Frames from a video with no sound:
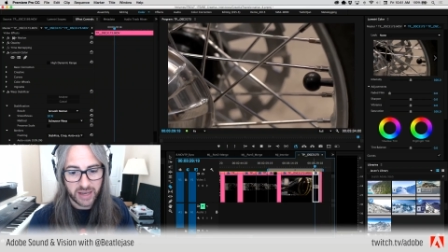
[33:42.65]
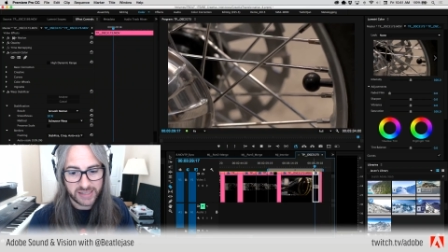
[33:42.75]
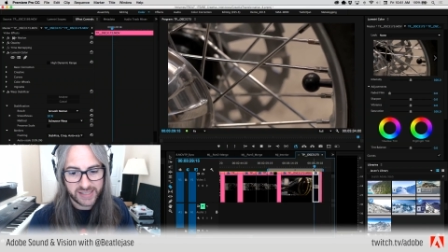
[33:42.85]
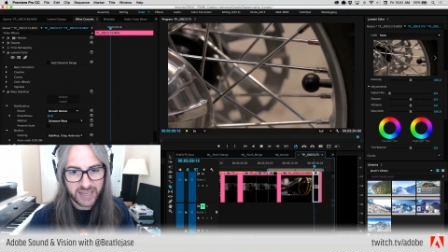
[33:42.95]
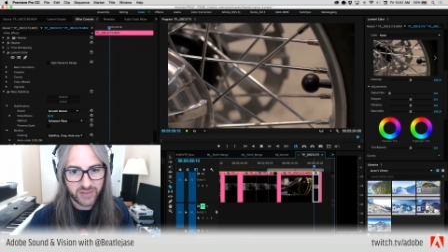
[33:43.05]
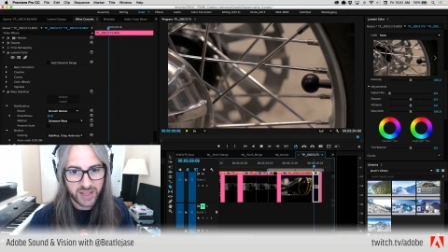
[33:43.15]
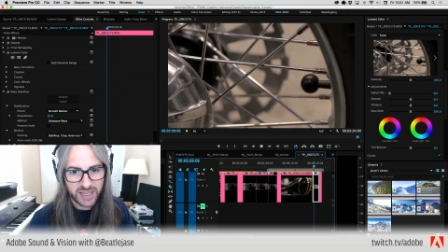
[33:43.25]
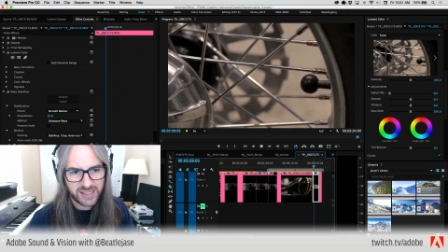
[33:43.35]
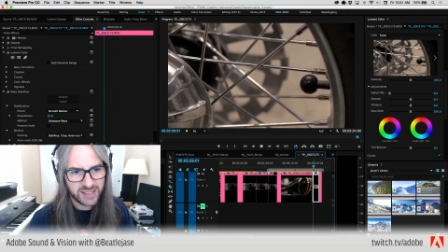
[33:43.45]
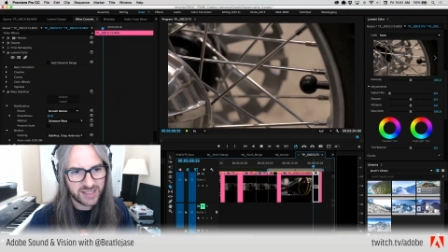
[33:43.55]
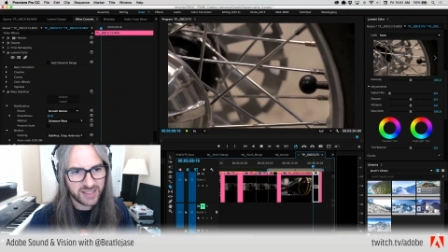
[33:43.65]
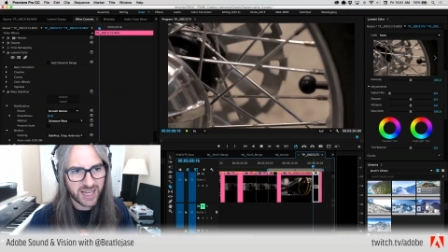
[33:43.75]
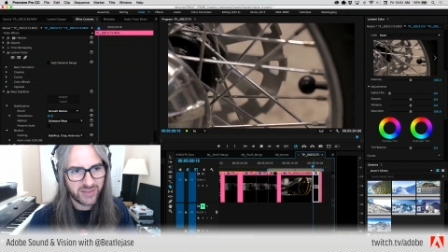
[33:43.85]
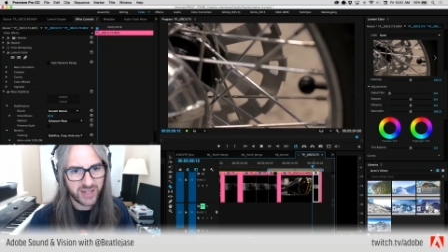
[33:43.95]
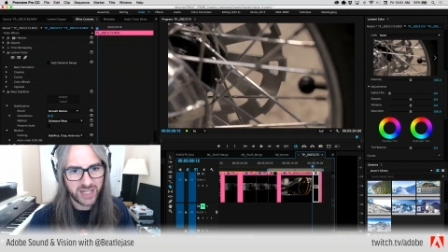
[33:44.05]
And see, even this is
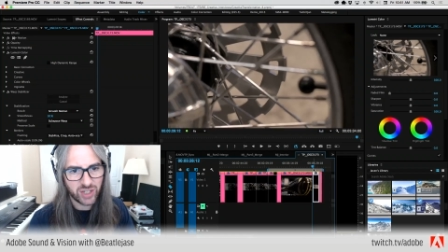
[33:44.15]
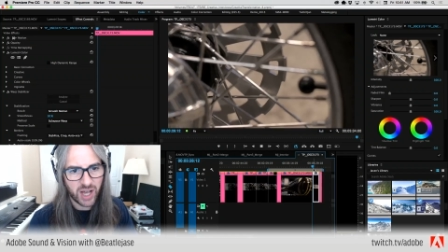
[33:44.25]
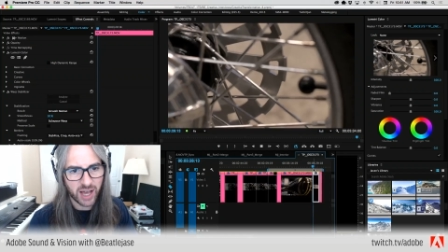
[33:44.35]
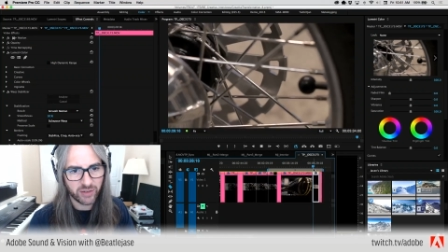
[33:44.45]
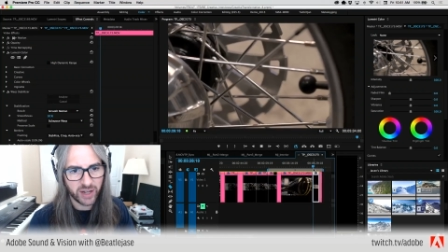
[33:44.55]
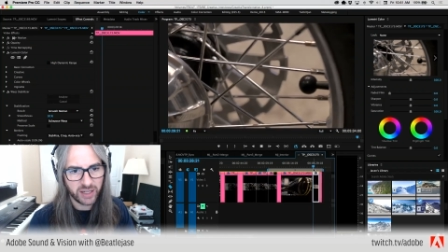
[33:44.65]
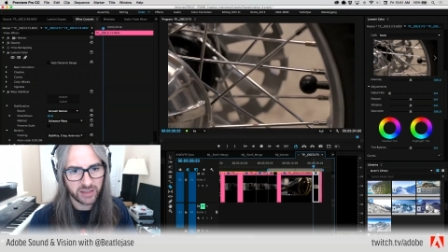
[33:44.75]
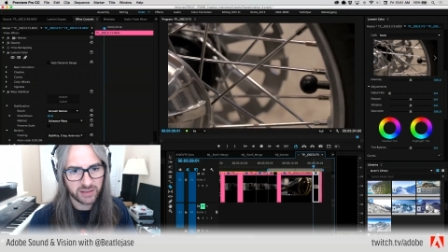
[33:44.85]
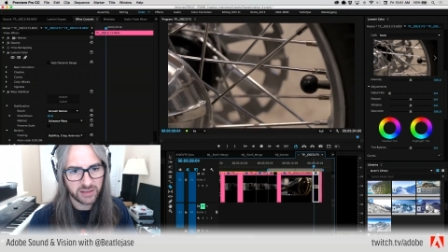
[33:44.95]
kind of a neat shot, right?